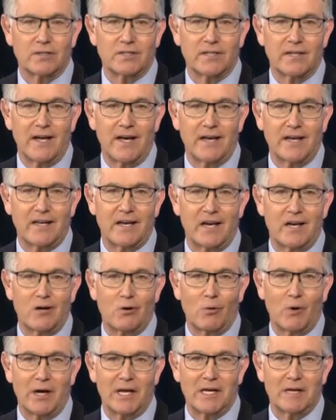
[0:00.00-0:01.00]
today.
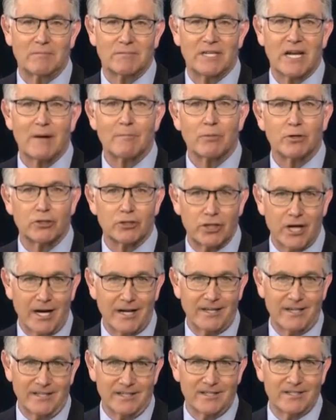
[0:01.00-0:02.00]
KOAM's Amber
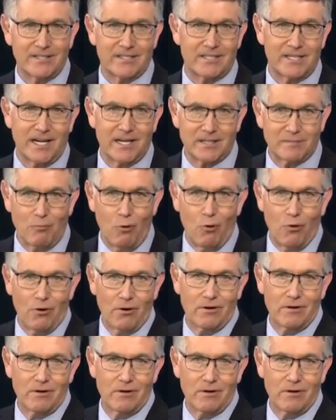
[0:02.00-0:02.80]
Jenkins has more.